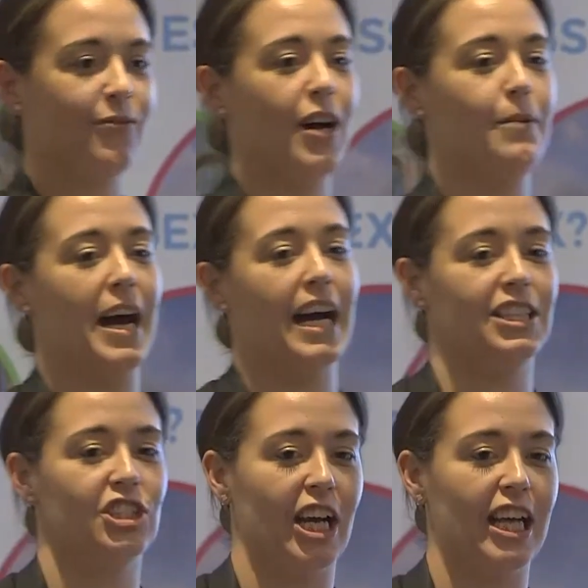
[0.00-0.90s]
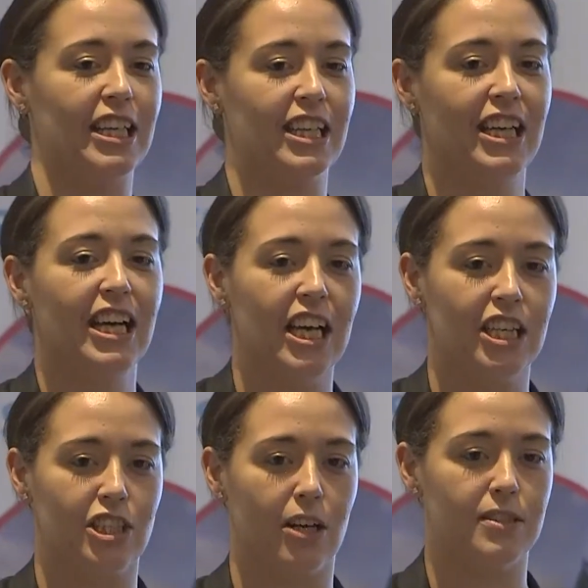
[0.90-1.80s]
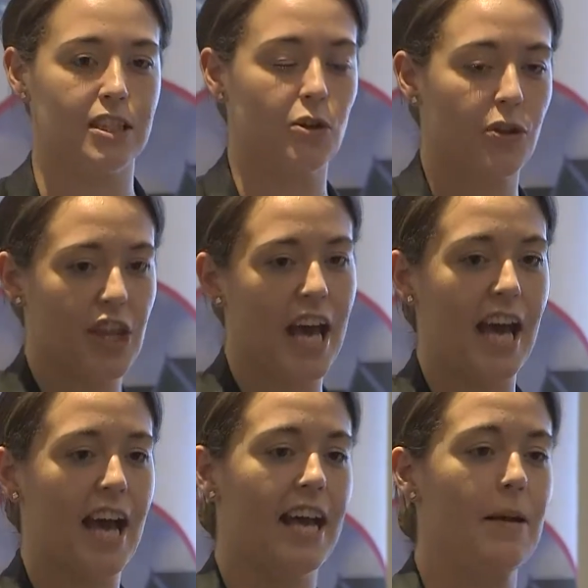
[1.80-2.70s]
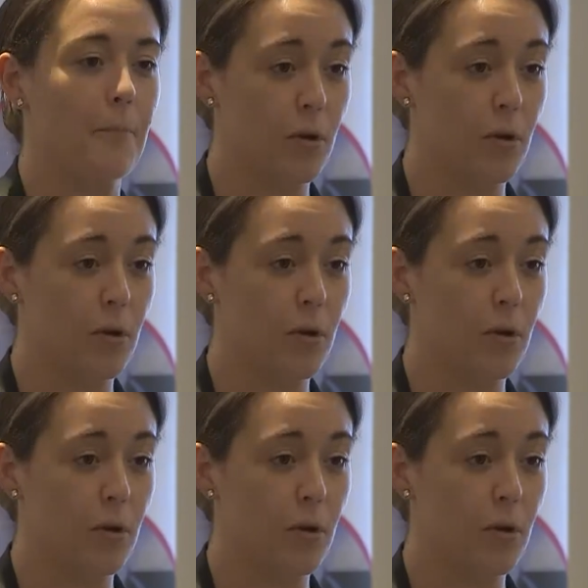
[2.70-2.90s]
firm handshake. It shows that you're there in